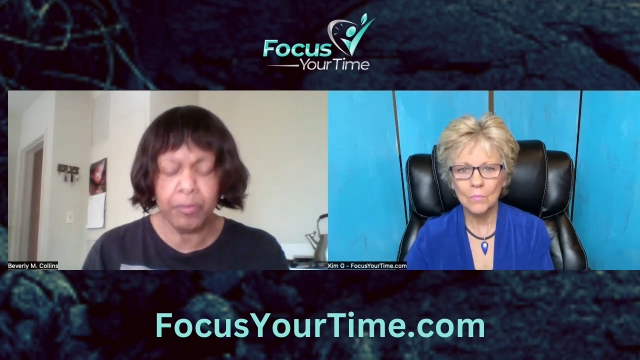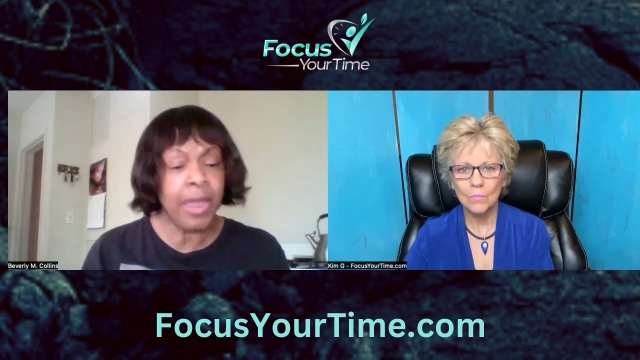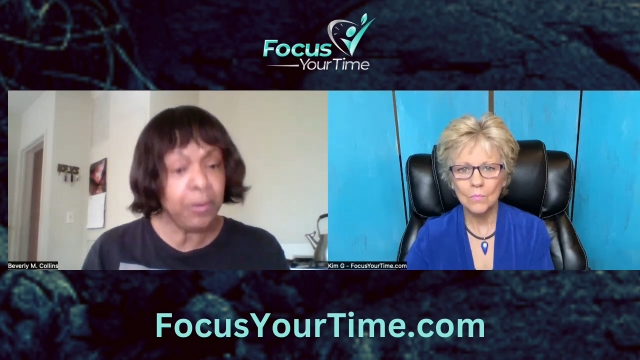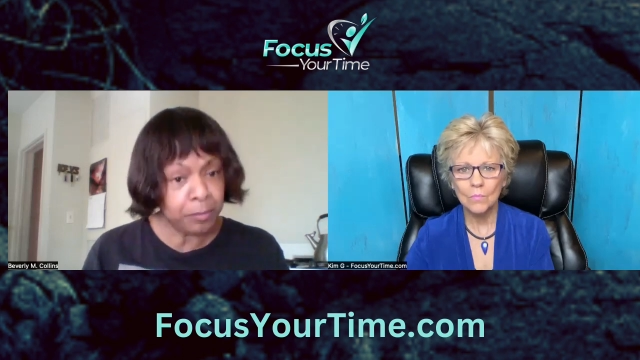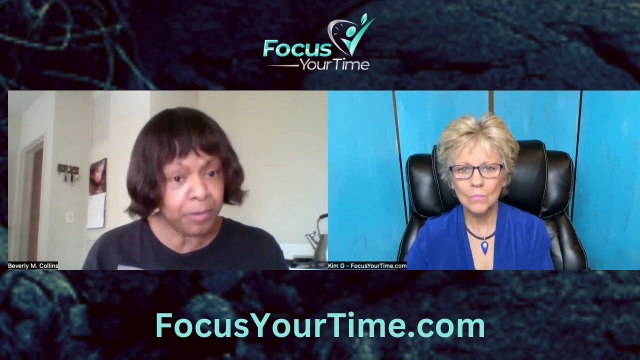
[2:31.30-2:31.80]

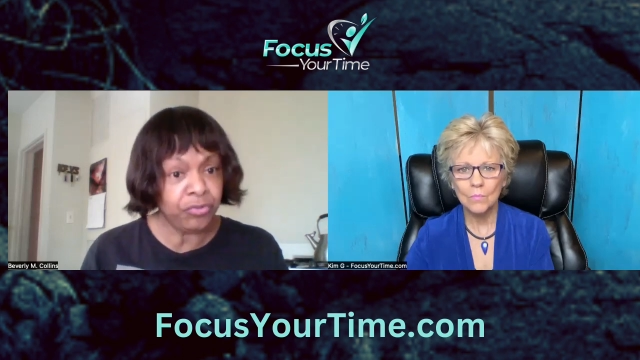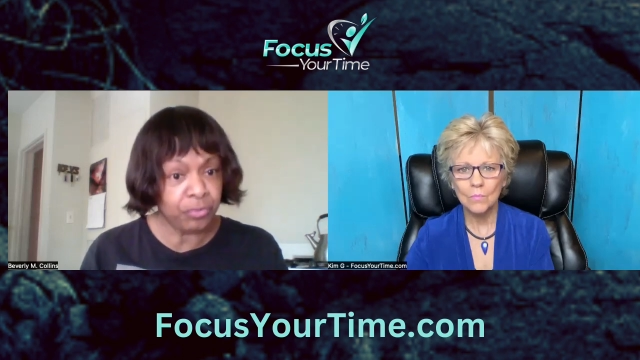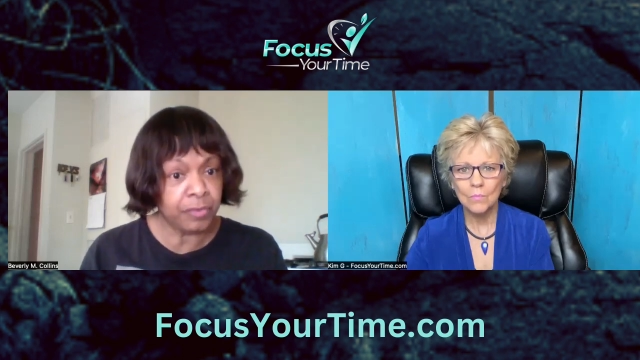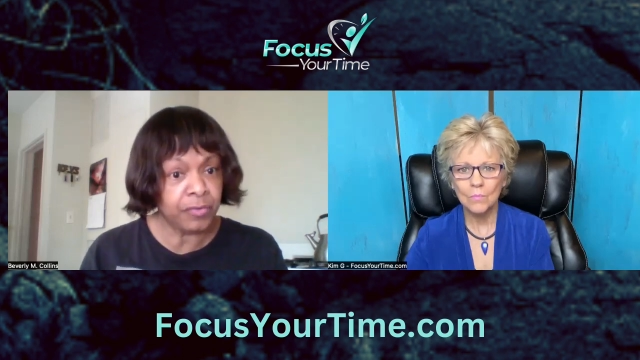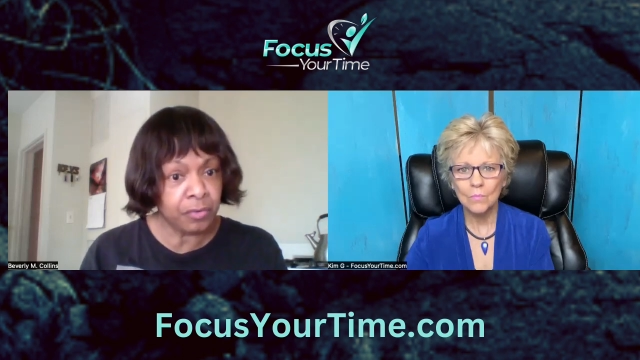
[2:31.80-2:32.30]
Speaker 1: and with my
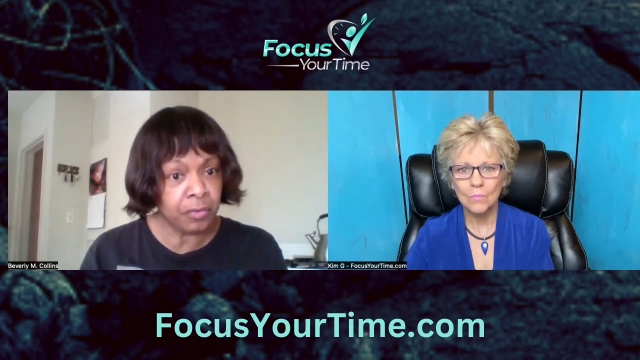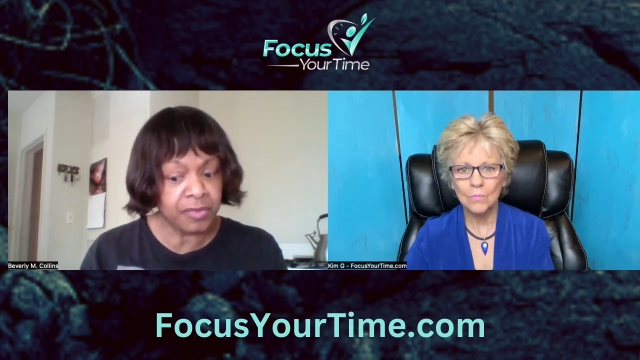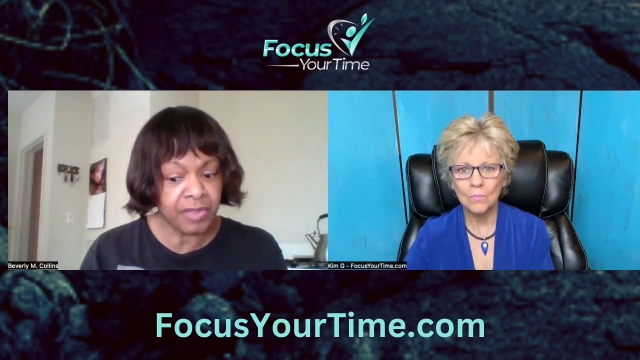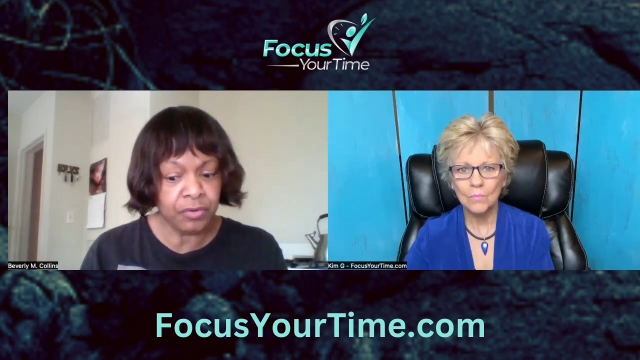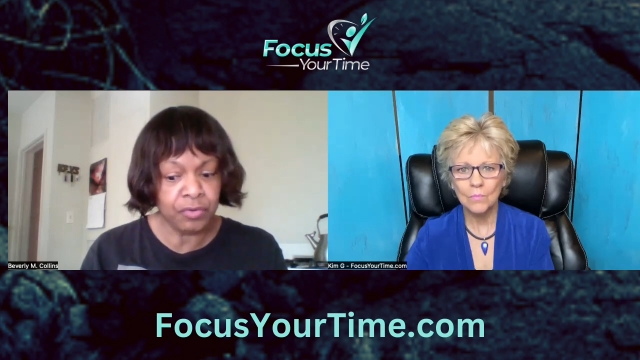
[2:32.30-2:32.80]
short stories, I
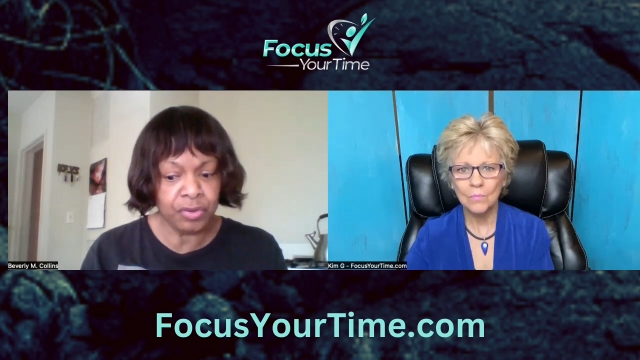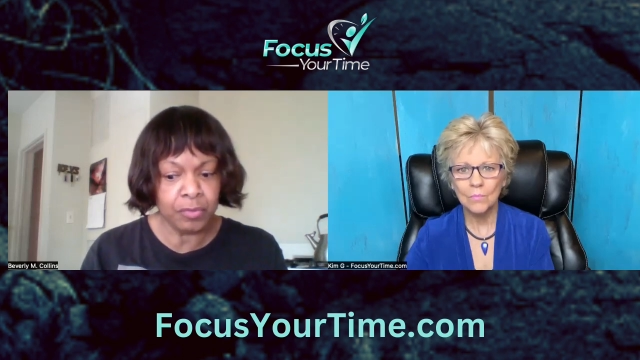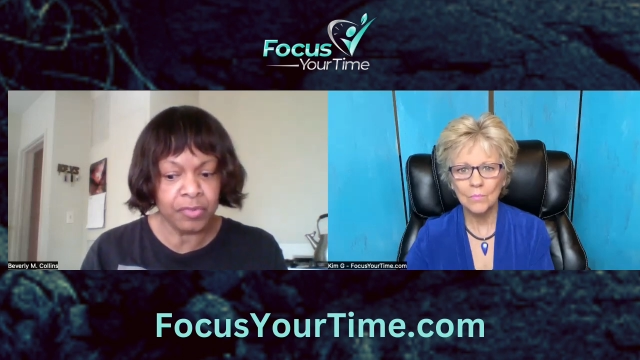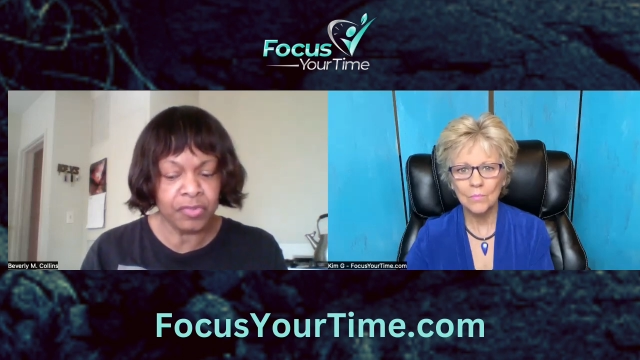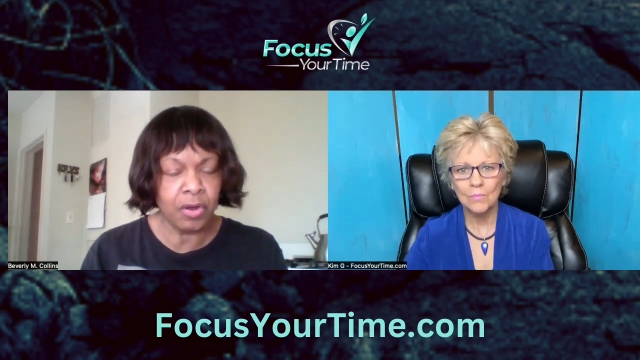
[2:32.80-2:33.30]
usually will
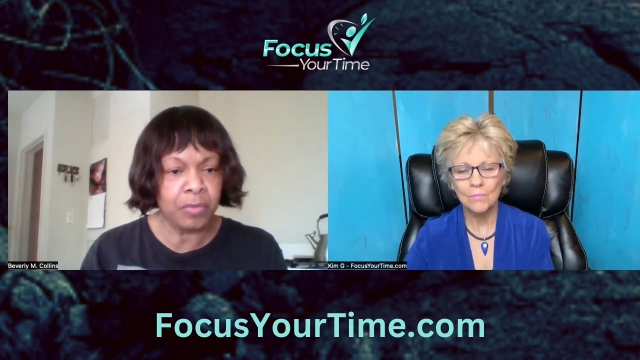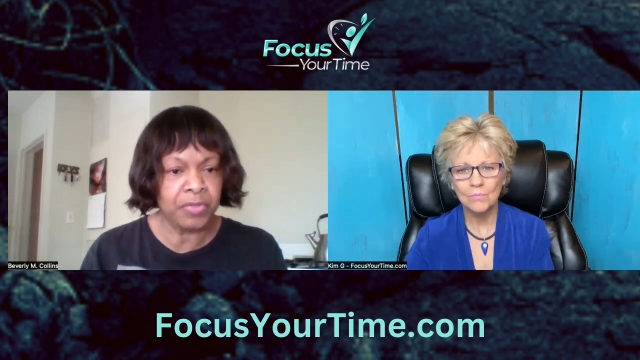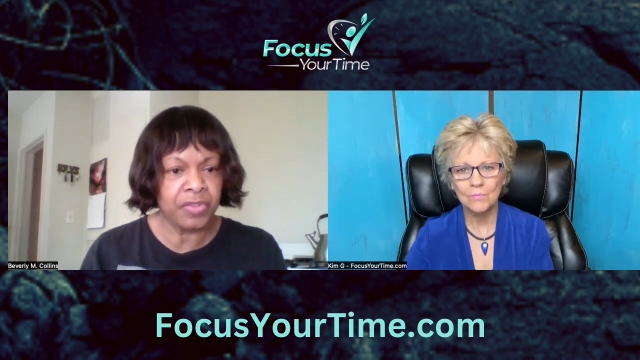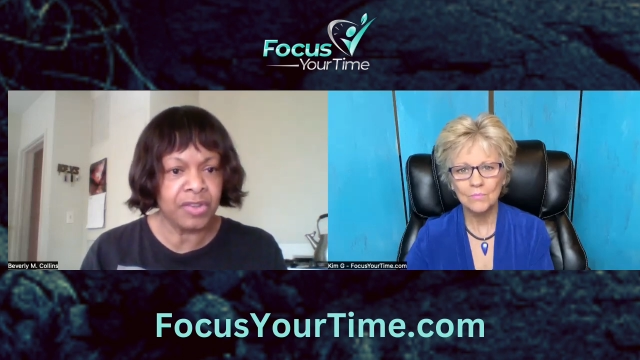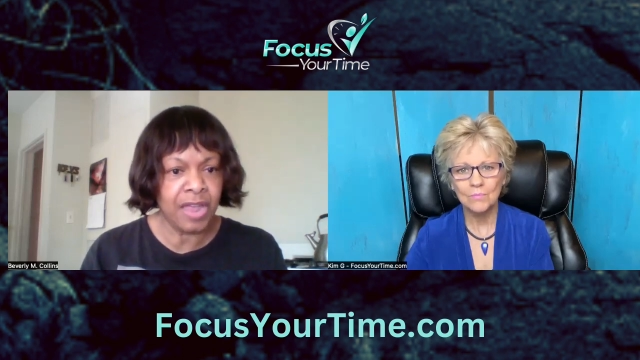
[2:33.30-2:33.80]
start with
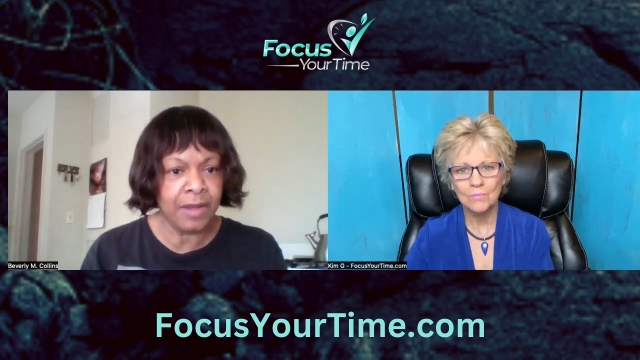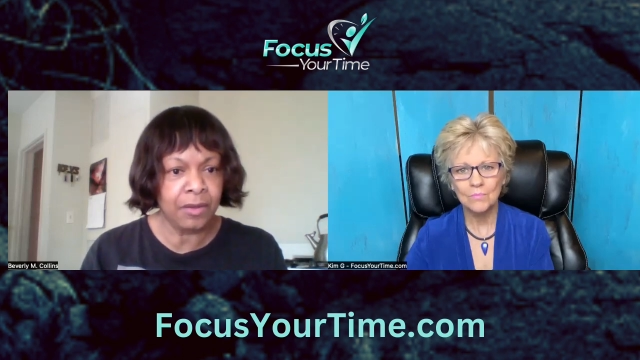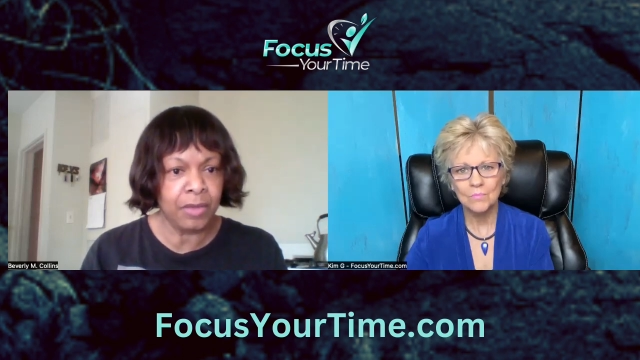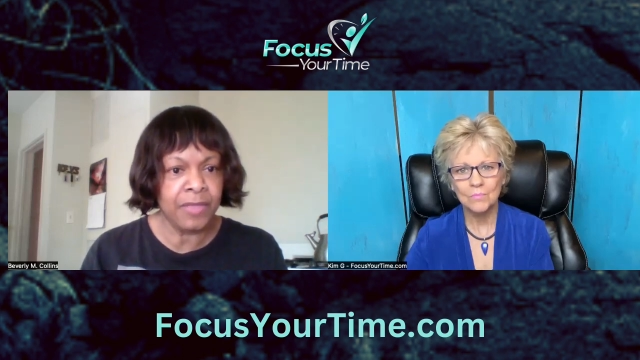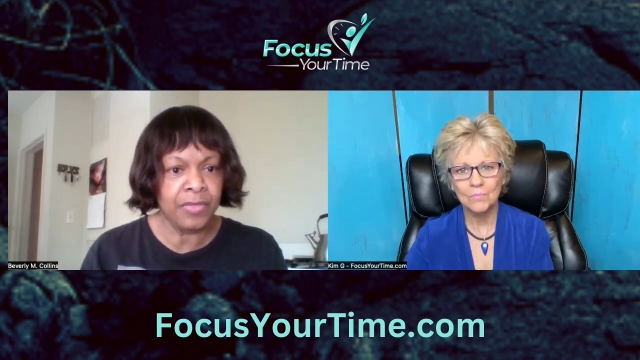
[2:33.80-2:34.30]
the title, and